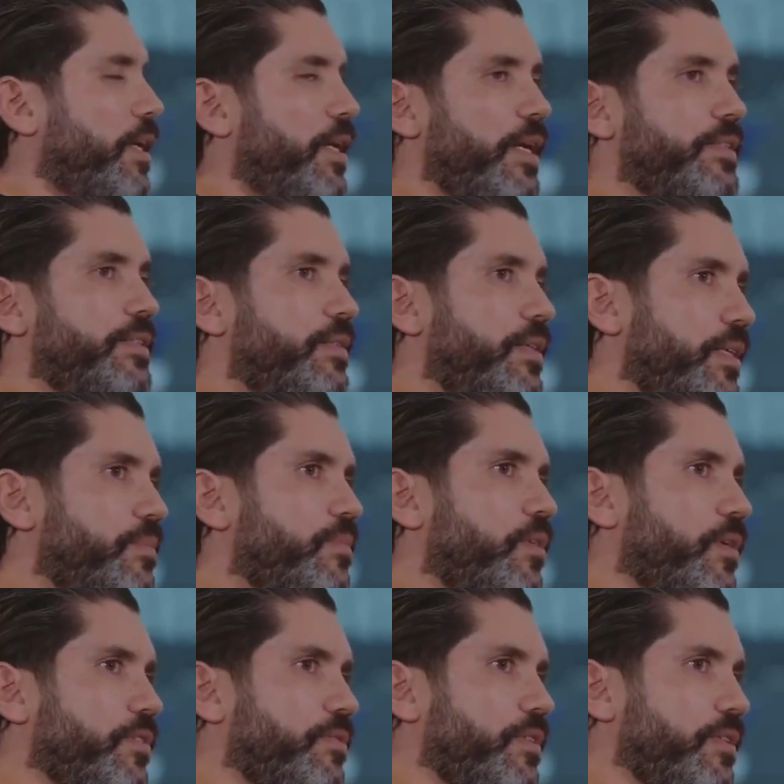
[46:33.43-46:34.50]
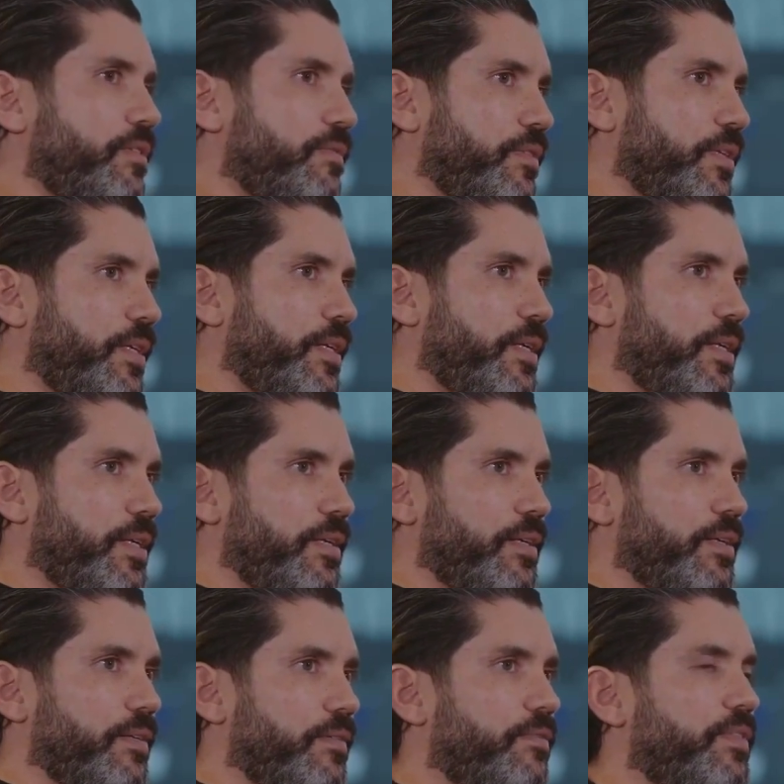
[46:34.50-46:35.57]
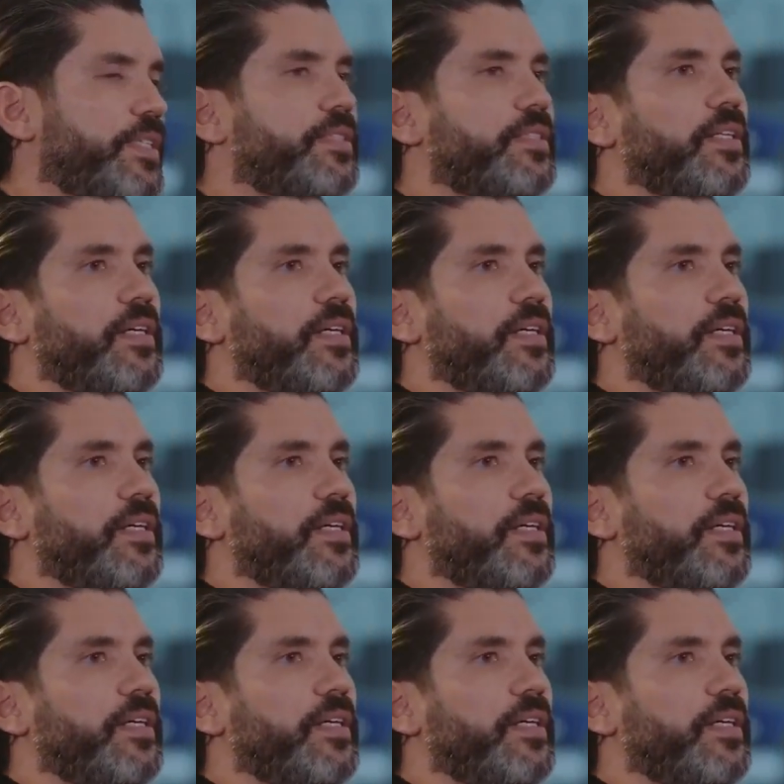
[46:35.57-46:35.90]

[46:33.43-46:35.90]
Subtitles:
and the EBO actually invests